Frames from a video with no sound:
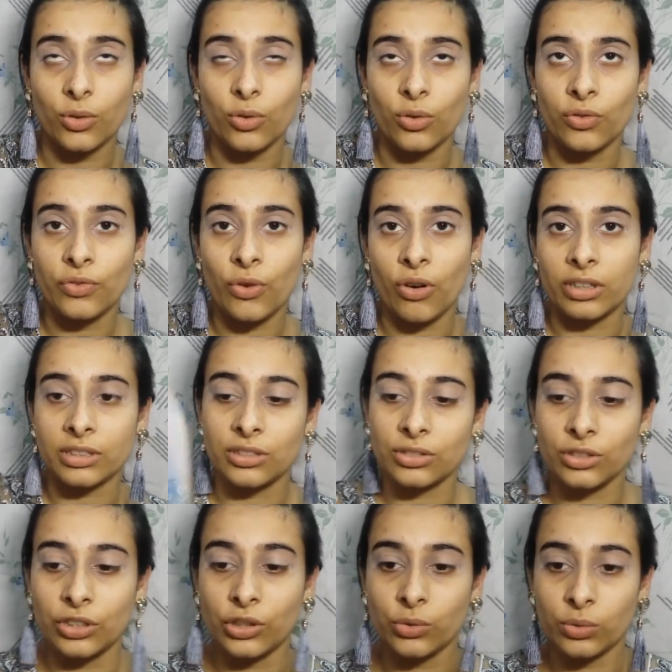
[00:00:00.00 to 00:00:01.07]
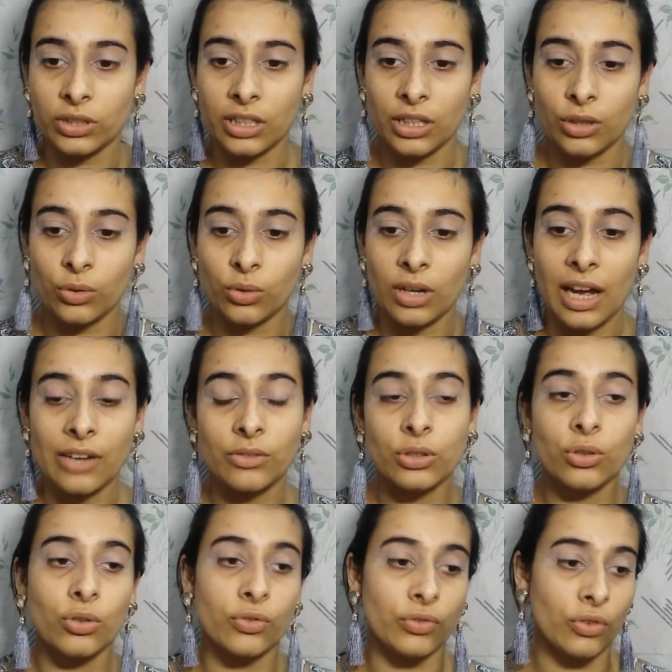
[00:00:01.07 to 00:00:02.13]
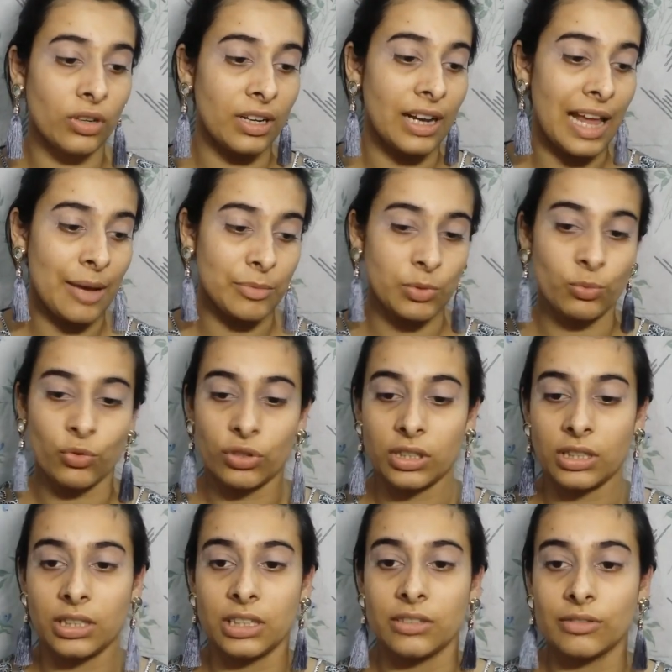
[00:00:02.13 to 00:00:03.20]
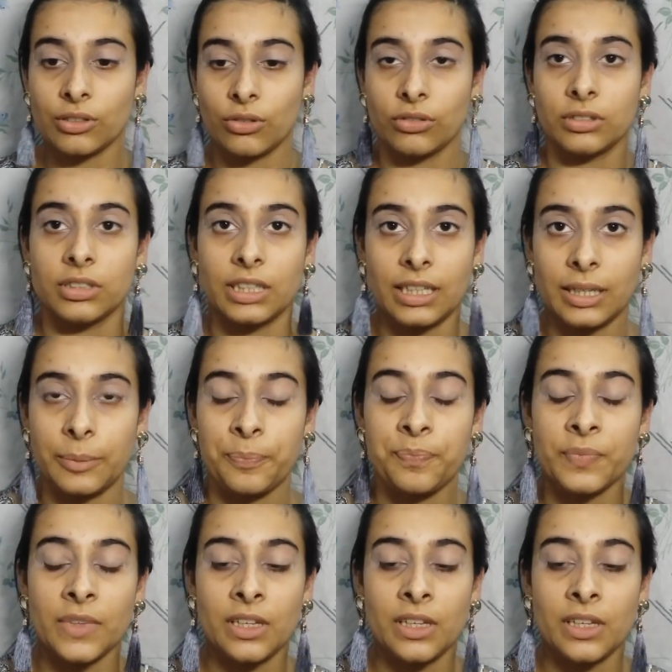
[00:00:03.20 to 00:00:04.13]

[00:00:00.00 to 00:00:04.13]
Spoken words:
go for this nude day look. I would go full glam smoky even on the day.